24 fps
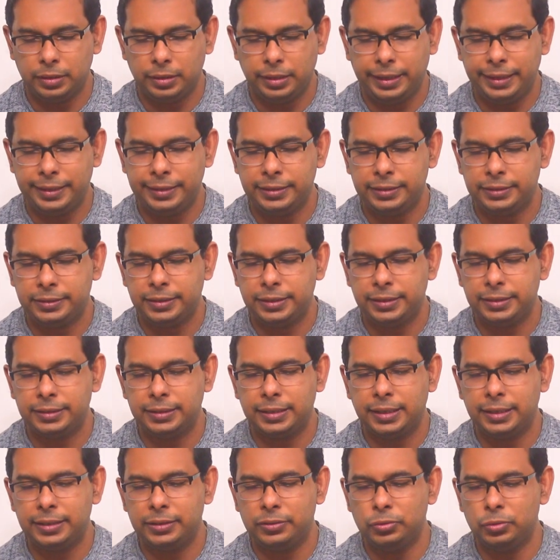anything
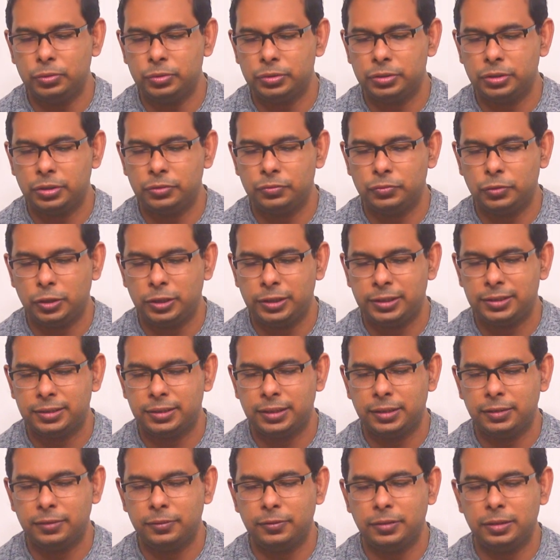that goes on
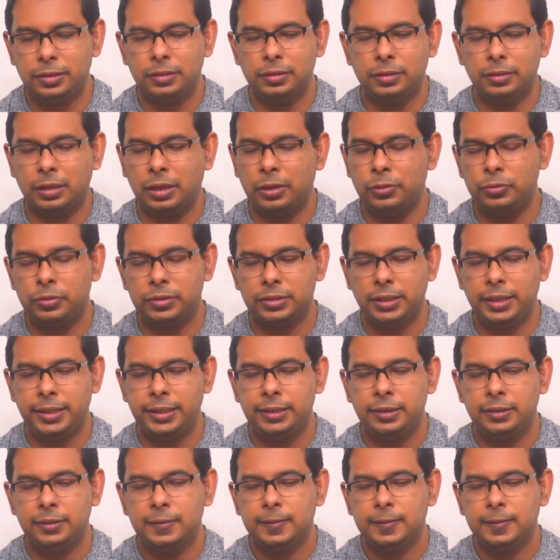WhatsApp outside.